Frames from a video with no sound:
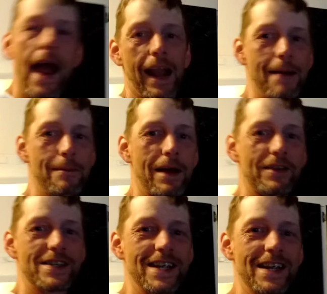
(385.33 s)
And I'm as
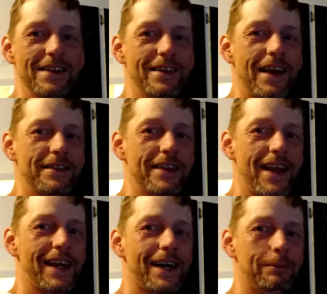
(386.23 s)
cheesy as they
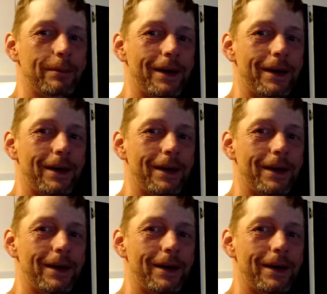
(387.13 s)
come.